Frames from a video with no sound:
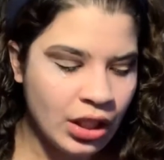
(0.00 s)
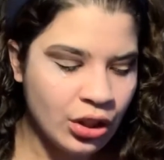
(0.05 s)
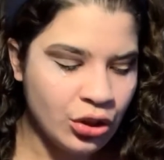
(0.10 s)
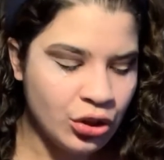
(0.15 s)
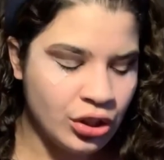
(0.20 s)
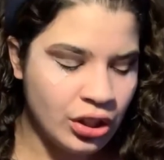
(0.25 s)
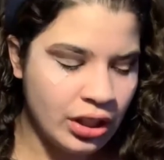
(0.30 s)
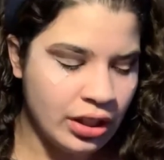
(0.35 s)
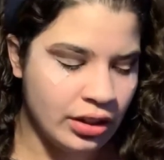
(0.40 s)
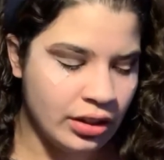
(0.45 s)

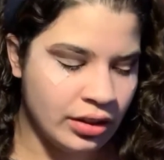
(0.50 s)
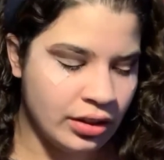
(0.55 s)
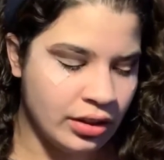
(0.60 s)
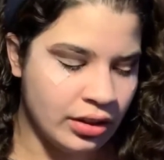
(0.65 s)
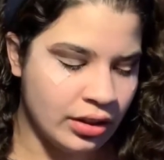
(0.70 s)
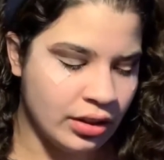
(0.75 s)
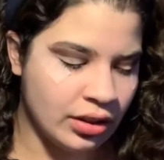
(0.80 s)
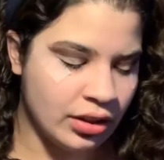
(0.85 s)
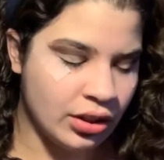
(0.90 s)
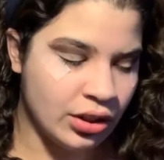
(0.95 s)

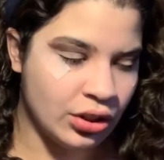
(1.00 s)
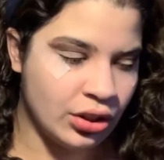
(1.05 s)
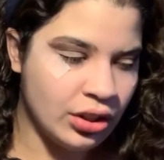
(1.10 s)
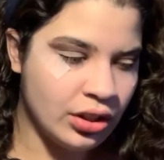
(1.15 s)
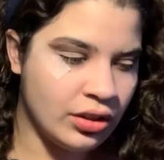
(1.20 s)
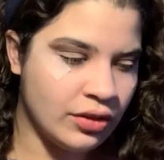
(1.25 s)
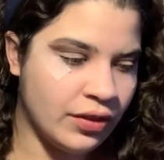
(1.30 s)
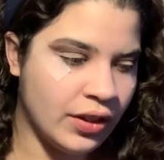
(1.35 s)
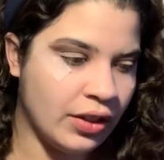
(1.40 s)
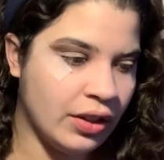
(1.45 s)
she's
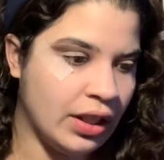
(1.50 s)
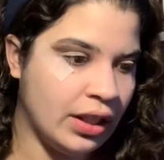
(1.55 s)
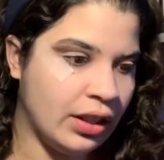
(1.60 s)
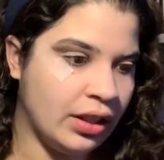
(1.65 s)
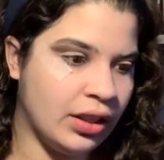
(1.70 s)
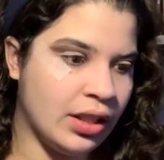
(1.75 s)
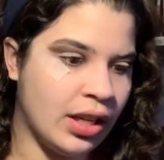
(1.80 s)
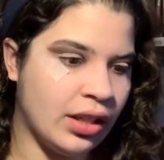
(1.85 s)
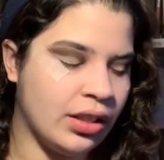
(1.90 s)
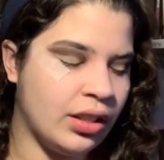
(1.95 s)
very
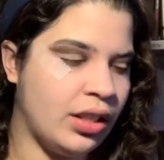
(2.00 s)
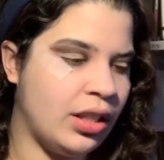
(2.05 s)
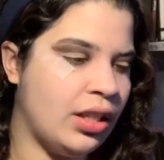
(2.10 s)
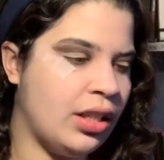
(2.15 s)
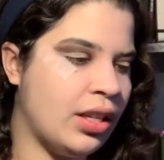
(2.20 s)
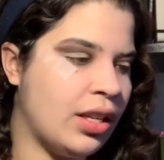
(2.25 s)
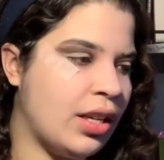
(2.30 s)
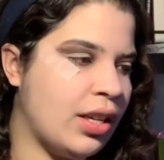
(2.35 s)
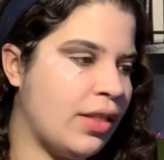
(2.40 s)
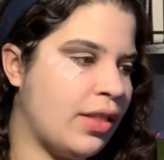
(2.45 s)
lucky
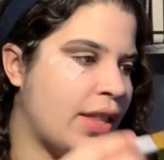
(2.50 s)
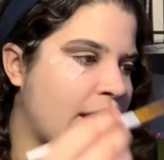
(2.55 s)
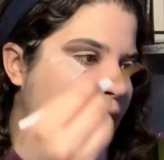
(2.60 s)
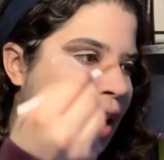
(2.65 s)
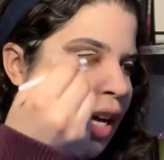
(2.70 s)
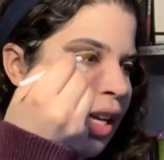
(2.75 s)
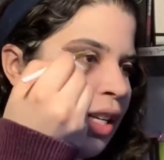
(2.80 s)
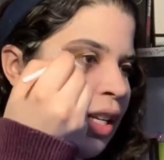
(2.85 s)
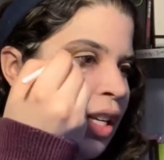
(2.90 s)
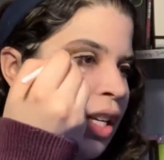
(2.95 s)
in
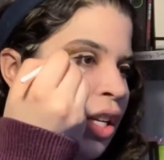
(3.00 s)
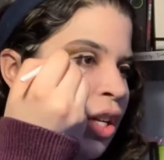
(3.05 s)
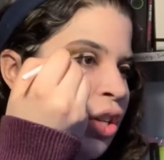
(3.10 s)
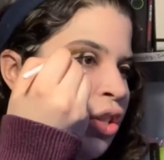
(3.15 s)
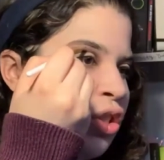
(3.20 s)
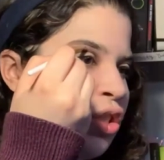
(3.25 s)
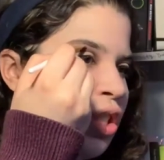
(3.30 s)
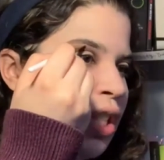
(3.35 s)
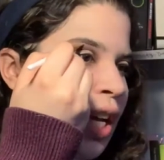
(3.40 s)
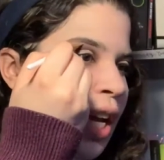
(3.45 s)
that
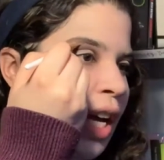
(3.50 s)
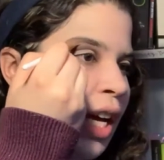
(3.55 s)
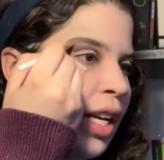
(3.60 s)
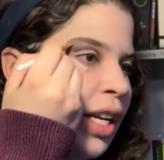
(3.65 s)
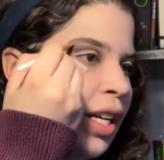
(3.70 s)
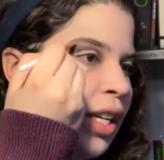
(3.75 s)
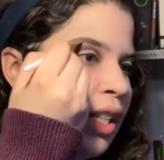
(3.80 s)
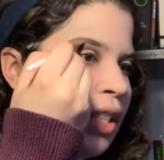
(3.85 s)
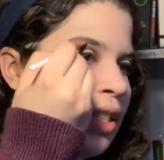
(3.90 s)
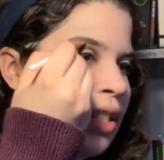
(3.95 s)
she had
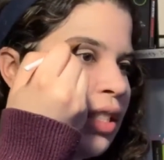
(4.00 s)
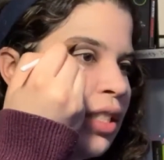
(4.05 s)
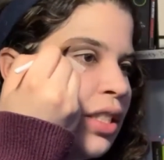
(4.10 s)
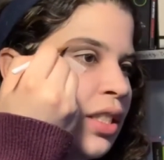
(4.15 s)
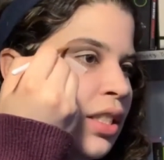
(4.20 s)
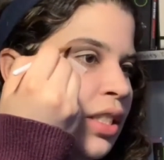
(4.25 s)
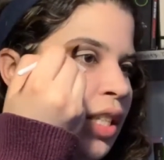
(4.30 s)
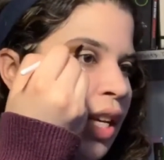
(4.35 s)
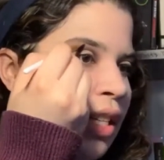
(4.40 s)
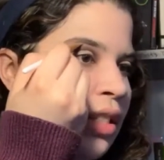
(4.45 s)
an
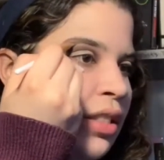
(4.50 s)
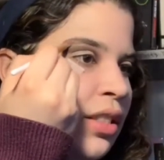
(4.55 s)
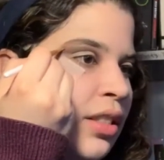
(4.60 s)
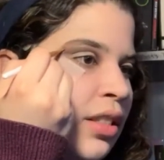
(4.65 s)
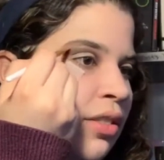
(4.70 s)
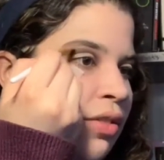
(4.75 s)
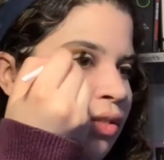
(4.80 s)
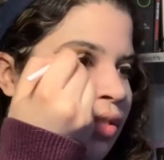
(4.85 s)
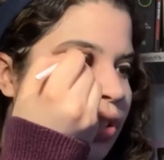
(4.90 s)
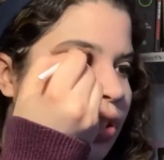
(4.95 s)

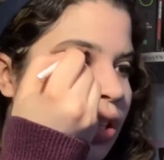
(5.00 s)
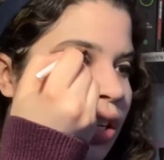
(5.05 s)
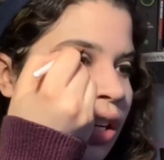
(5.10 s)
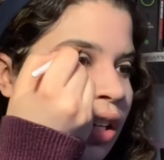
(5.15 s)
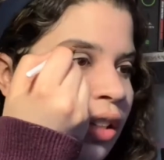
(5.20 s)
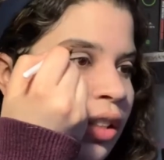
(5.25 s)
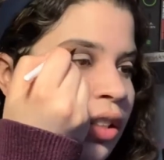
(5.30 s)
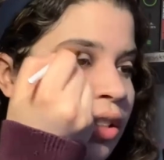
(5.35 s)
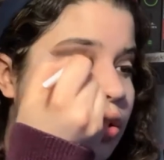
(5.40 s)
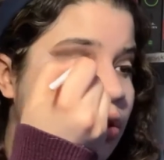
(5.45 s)
extensive
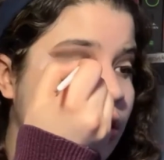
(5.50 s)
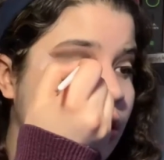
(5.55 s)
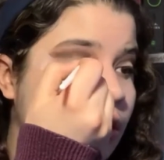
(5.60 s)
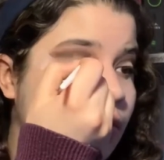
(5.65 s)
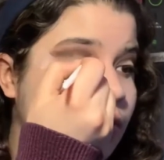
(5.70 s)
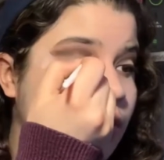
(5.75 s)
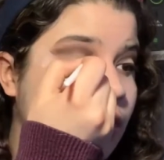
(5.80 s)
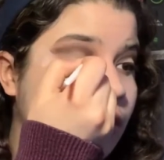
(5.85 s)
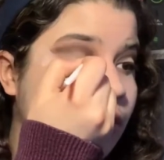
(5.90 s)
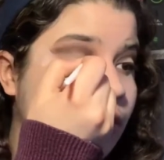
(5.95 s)
knowledge
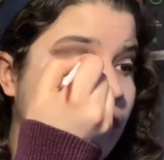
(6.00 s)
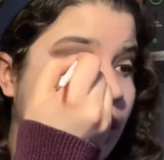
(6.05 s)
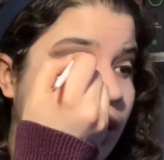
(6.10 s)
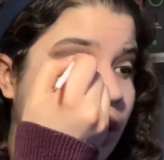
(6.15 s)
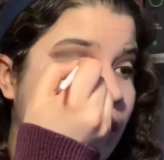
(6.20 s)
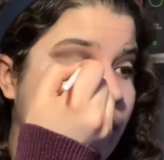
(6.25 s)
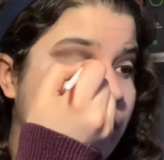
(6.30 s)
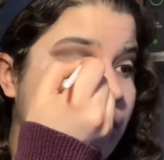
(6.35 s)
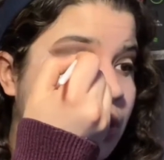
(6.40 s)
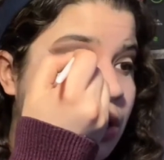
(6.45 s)
of different
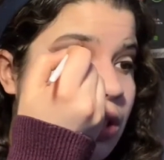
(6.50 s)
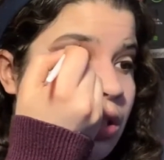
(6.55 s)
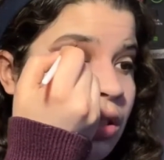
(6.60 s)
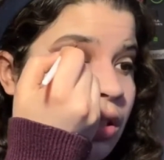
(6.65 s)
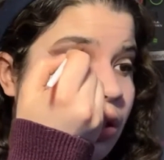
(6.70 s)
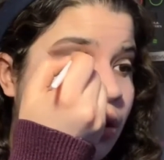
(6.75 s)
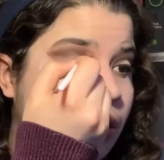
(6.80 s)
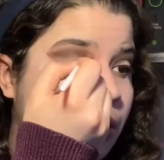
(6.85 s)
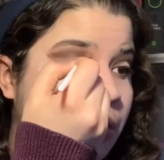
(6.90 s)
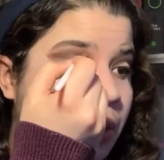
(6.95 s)
languages,
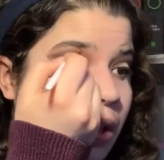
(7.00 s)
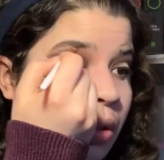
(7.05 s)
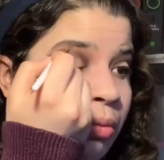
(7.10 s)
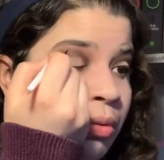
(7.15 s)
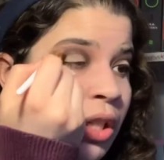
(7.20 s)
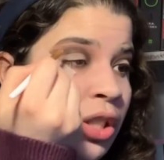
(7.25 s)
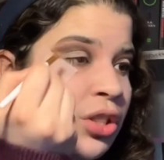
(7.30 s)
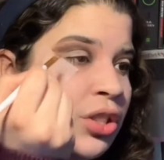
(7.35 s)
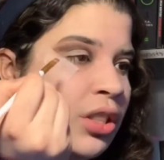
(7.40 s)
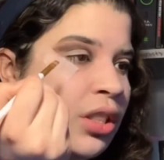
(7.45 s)
including
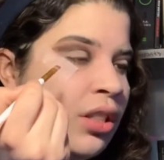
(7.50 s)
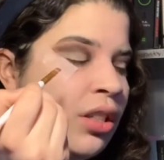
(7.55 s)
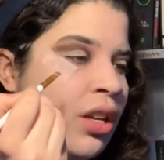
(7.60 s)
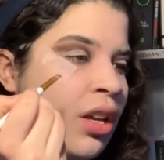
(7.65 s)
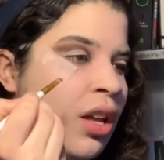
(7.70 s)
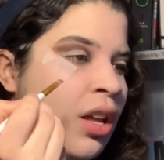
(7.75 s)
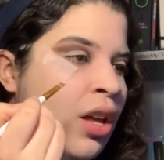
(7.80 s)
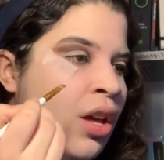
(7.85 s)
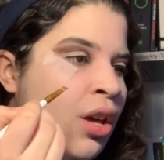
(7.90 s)
Russian.